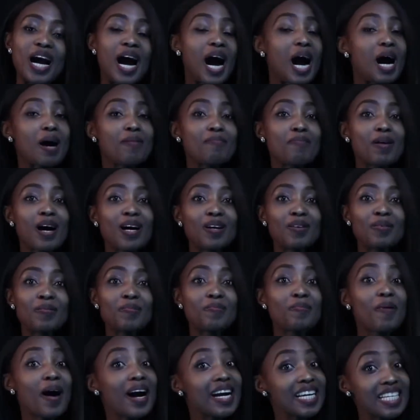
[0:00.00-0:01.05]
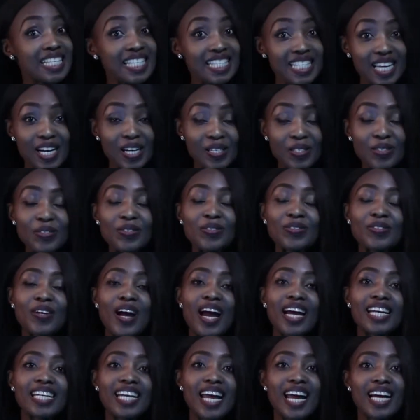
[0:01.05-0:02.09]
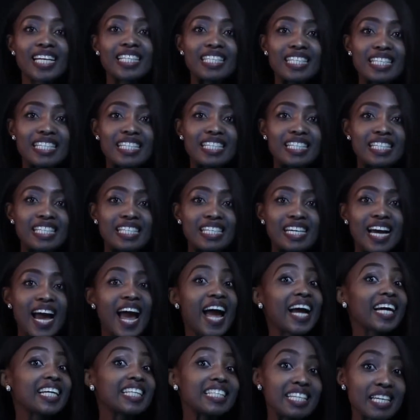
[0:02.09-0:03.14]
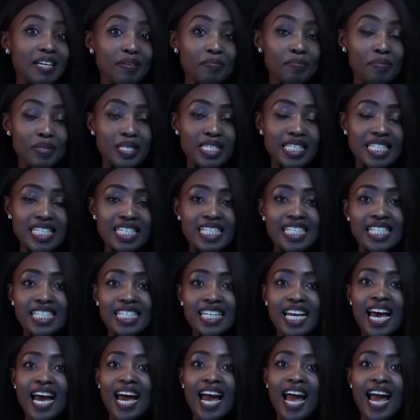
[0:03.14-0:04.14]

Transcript: about myself and the acting business,